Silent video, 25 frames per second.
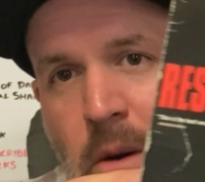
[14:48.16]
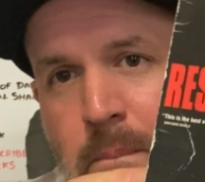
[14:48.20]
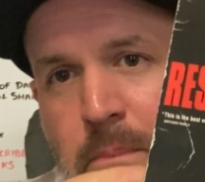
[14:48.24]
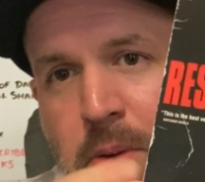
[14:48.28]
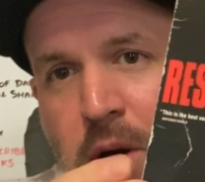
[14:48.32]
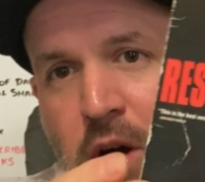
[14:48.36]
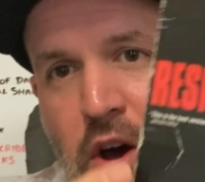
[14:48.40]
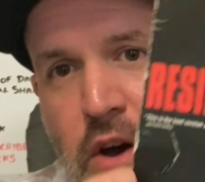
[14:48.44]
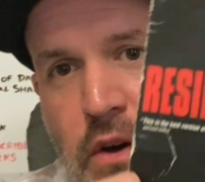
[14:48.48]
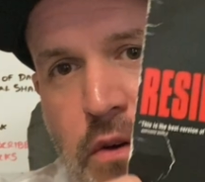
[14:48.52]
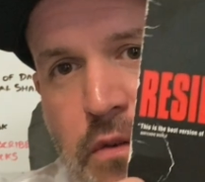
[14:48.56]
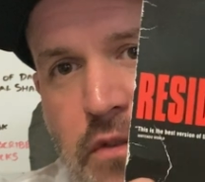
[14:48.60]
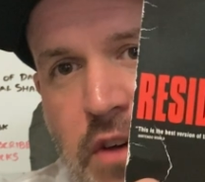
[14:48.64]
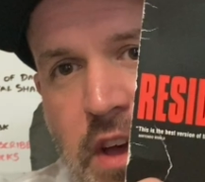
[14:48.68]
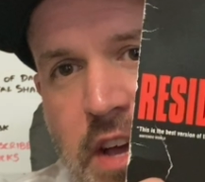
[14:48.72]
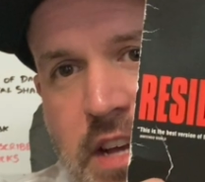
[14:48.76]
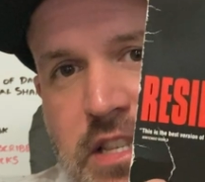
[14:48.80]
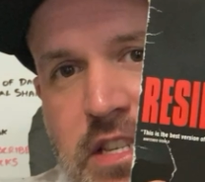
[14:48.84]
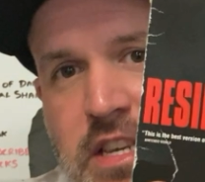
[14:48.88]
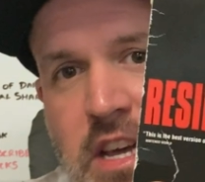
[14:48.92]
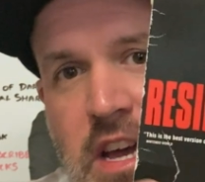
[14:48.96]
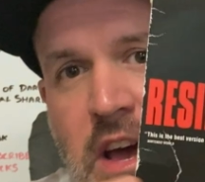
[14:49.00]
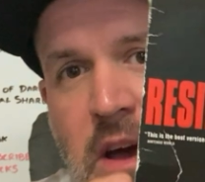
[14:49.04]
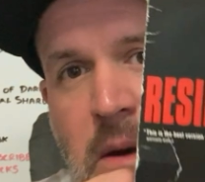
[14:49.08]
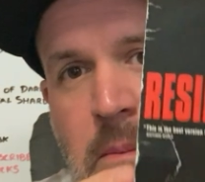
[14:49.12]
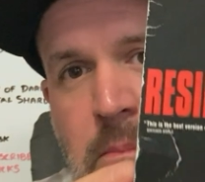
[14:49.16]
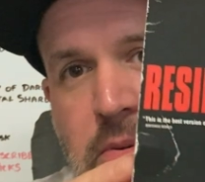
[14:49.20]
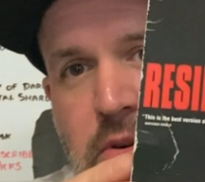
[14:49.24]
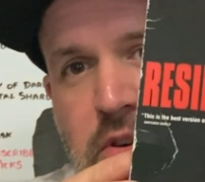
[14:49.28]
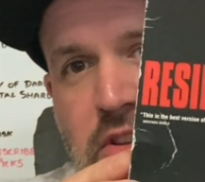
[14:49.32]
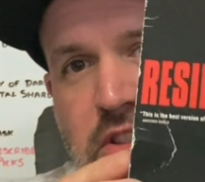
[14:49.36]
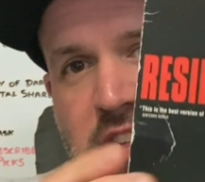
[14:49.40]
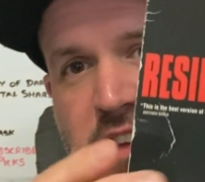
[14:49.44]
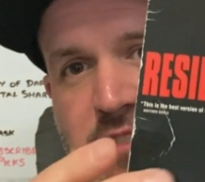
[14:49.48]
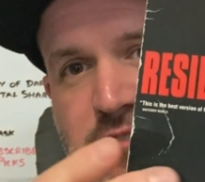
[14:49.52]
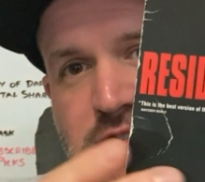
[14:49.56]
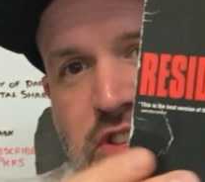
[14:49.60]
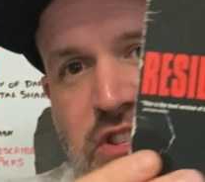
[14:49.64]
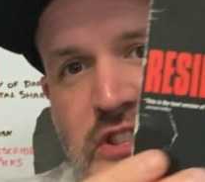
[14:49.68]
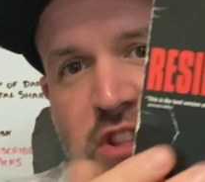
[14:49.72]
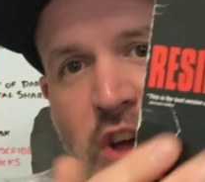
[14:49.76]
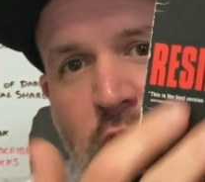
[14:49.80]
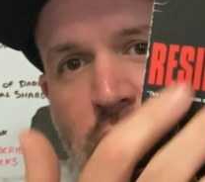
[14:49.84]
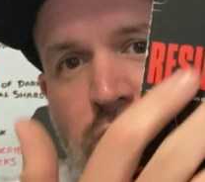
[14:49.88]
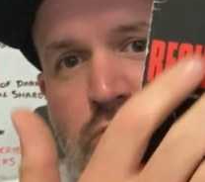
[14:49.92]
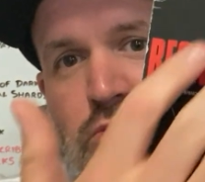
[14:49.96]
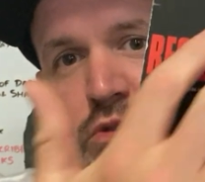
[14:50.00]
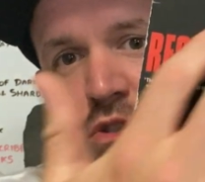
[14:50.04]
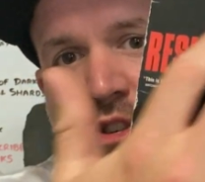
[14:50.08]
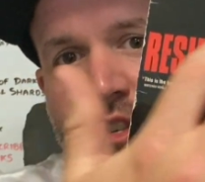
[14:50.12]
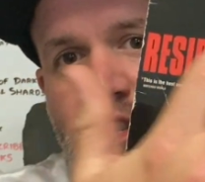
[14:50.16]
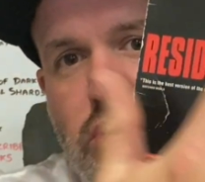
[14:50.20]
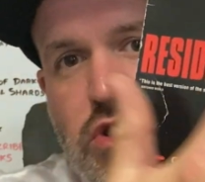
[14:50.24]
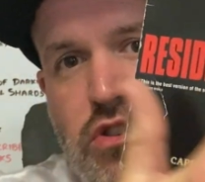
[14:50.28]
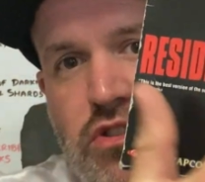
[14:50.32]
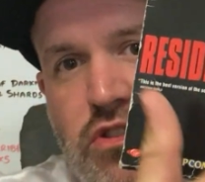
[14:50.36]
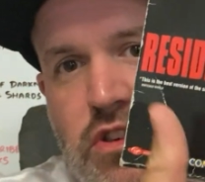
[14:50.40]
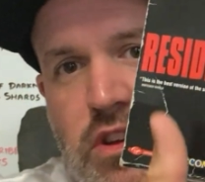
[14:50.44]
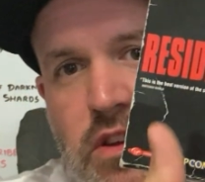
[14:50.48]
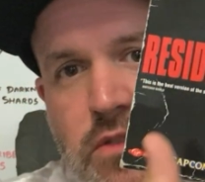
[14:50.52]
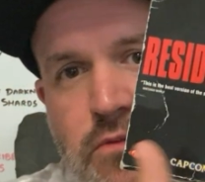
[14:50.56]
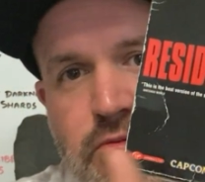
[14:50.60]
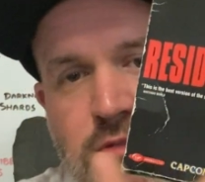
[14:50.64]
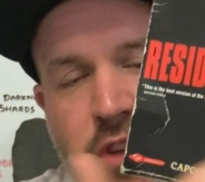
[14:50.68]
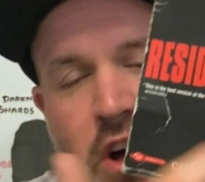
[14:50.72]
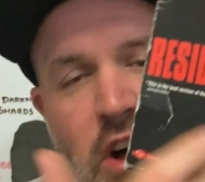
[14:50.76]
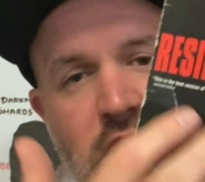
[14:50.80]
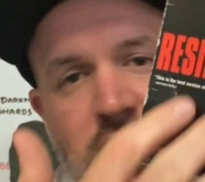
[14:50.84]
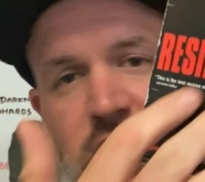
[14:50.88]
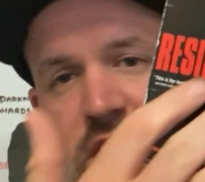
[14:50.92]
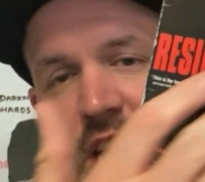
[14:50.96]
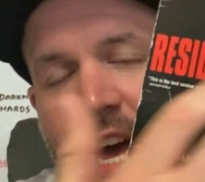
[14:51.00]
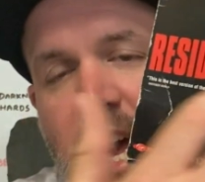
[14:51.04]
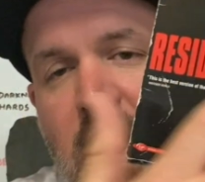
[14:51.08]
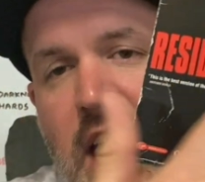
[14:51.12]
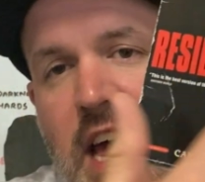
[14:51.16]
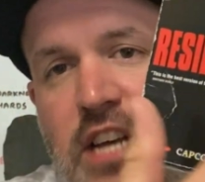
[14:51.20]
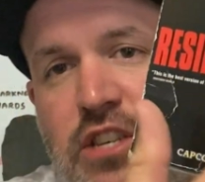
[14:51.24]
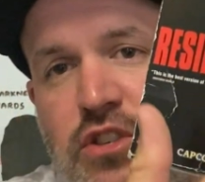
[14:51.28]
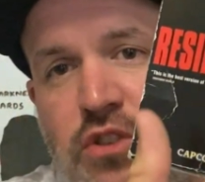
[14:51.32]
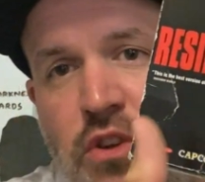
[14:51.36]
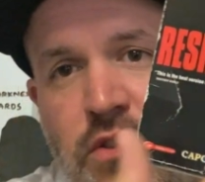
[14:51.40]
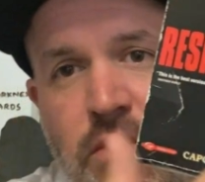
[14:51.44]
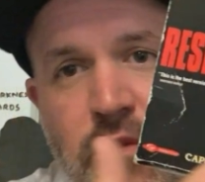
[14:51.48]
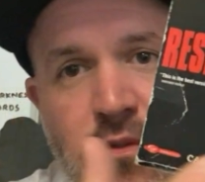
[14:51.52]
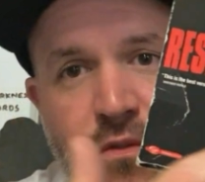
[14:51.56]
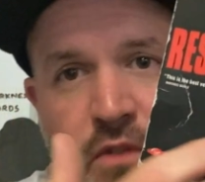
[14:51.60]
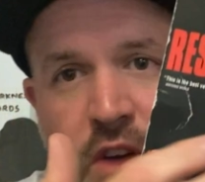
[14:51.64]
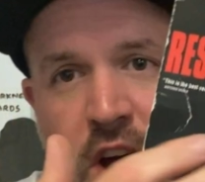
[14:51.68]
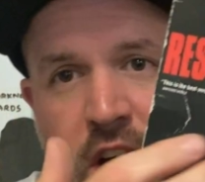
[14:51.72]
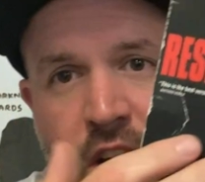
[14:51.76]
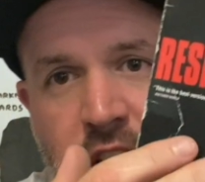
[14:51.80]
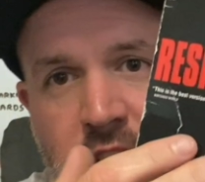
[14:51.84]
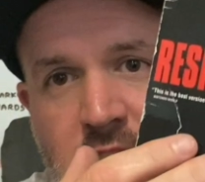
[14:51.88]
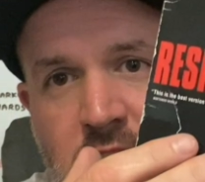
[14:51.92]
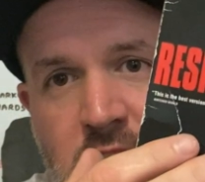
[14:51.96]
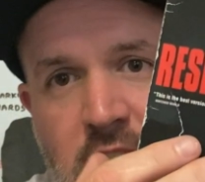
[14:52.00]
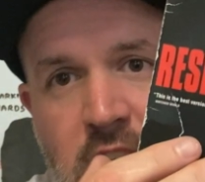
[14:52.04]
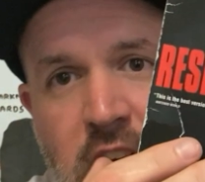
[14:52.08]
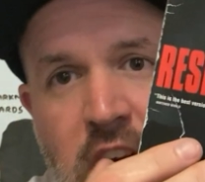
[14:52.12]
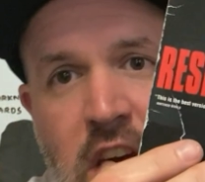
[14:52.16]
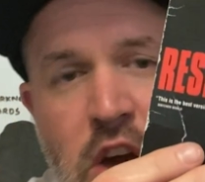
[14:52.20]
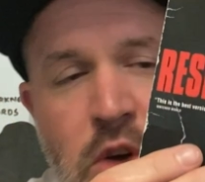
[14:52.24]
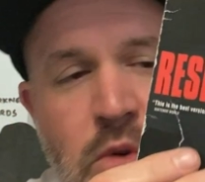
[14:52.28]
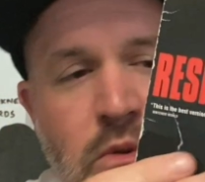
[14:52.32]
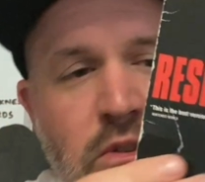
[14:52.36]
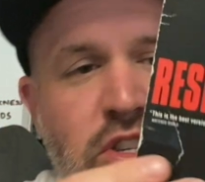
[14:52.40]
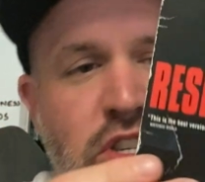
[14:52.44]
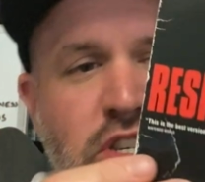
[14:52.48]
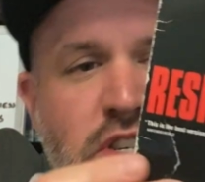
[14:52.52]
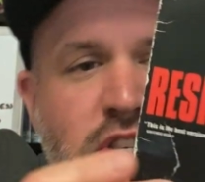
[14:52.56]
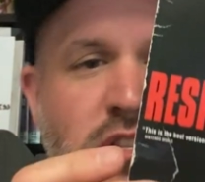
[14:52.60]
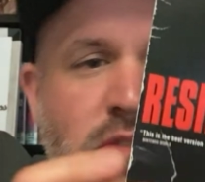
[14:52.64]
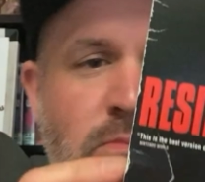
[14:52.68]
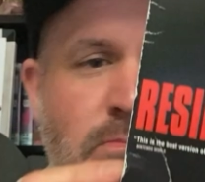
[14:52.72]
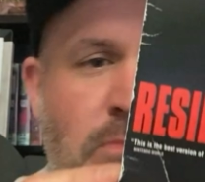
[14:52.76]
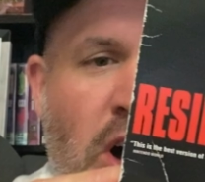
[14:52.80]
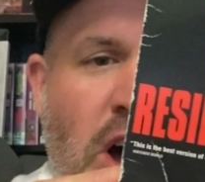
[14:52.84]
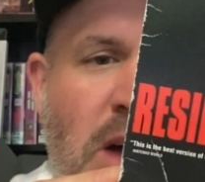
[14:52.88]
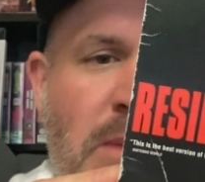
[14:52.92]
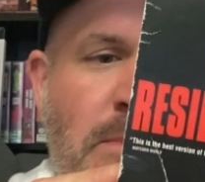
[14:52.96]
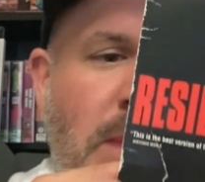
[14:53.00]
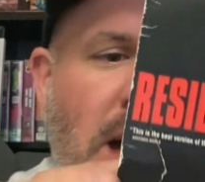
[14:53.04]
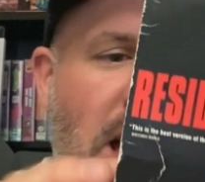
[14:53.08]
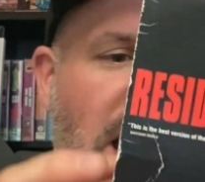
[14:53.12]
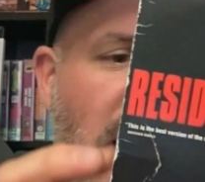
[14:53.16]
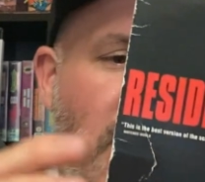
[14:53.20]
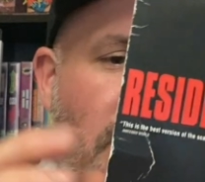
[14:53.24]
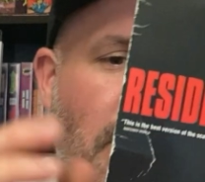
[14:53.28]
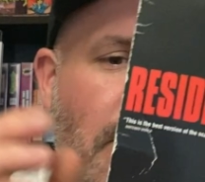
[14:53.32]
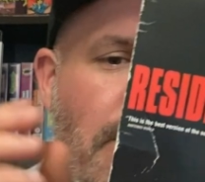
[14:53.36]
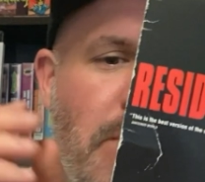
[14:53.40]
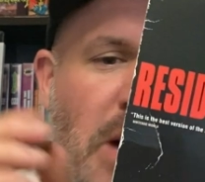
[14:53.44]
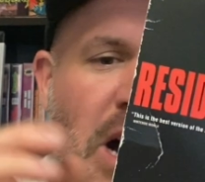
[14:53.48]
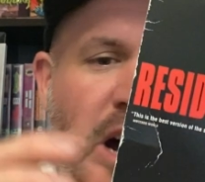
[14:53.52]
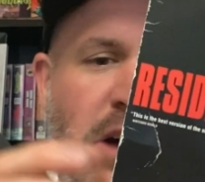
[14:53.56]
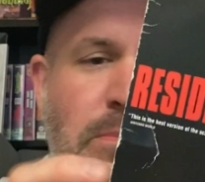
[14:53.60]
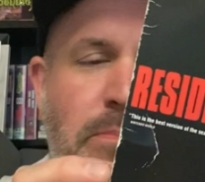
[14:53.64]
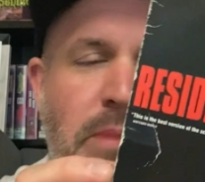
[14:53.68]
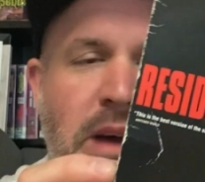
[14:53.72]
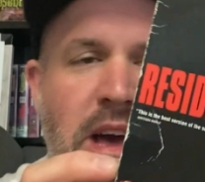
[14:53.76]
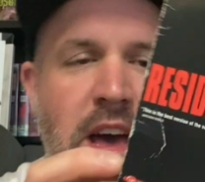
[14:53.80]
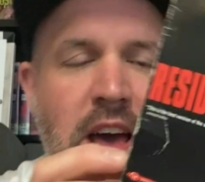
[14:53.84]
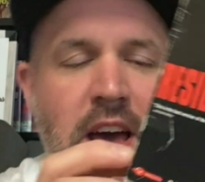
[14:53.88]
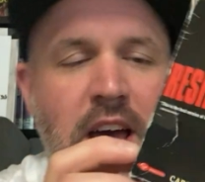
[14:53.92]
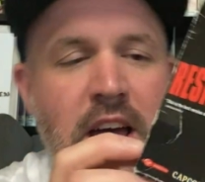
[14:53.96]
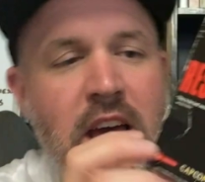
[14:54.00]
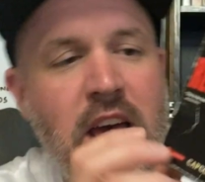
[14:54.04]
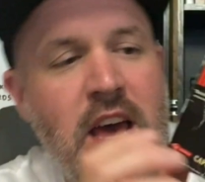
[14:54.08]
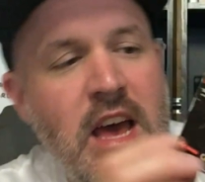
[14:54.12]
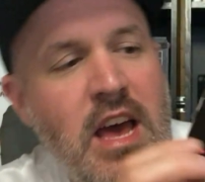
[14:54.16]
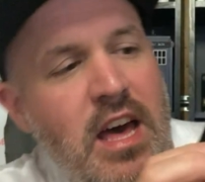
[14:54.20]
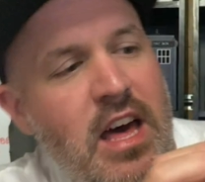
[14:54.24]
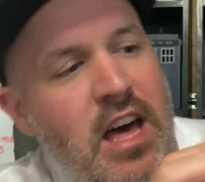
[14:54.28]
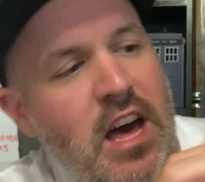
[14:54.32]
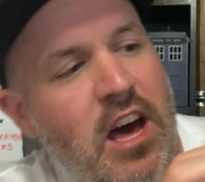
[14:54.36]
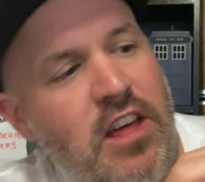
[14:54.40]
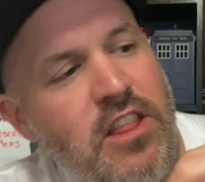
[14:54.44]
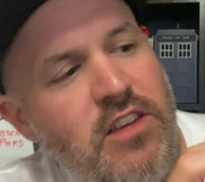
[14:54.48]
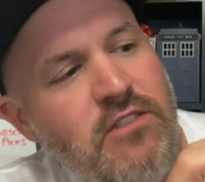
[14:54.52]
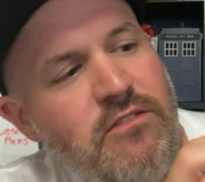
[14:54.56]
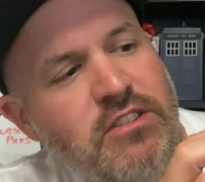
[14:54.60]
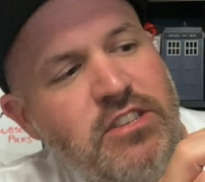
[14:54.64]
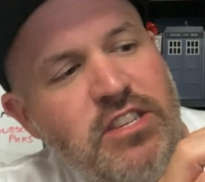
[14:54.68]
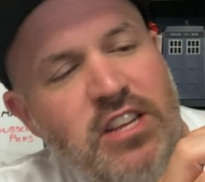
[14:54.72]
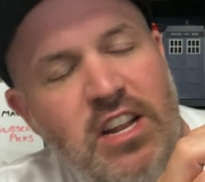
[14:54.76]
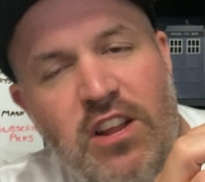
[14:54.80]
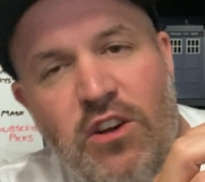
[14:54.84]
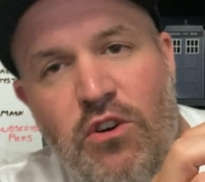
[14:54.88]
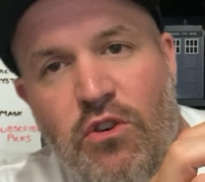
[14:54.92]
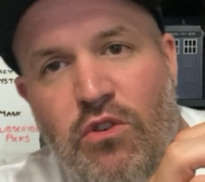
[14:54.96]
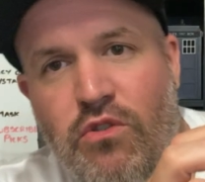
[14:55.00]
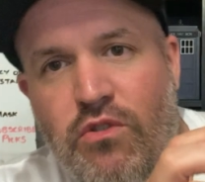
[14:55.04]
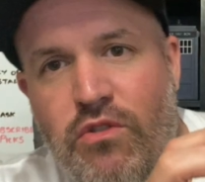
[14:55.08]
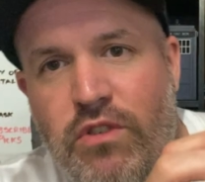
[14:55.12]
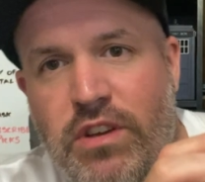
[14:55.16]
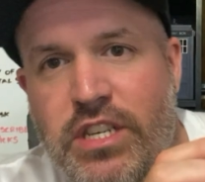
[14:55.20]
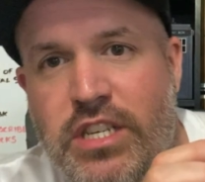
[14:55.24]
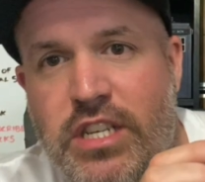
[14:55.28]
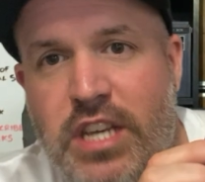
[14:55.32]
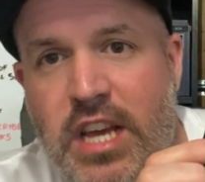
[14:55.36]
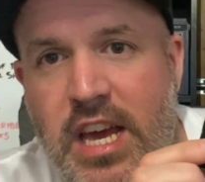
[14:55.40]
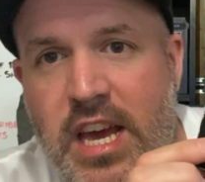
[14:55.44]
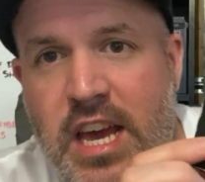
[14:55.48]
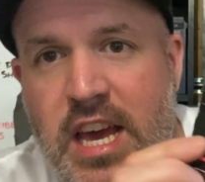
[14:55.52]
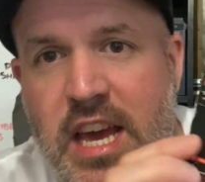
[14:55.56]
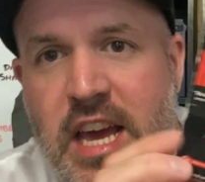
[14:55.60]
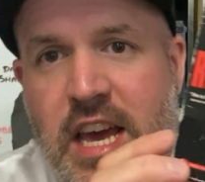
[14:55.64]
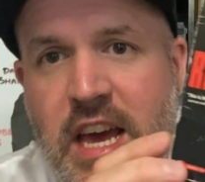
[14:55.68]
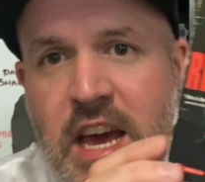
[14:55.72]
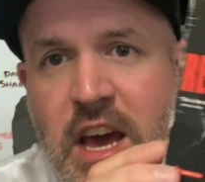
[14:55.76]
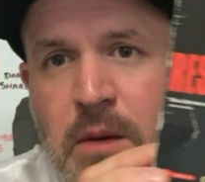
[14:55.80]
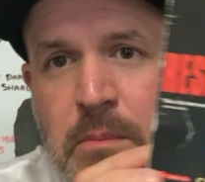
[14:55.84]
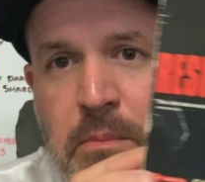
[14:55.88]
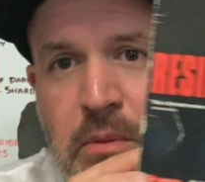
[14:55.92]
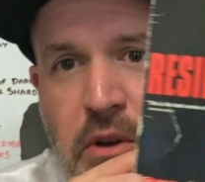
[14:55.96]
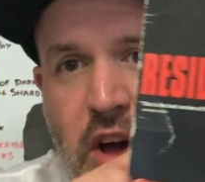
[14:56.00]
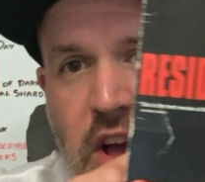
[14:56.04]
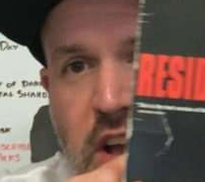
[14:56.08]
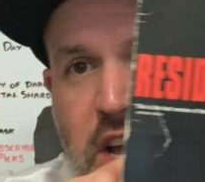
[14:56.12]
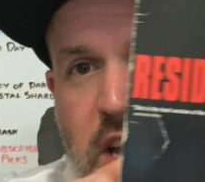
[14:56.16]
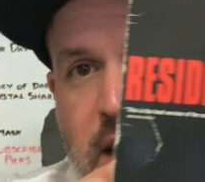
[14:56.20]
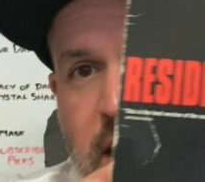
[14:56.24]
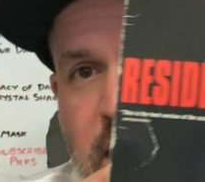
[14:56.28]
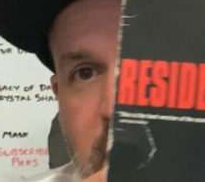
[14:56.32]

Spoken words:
perfect, but there is no like tears on the front here, which is my main bugbear. There is a little crease here, but I can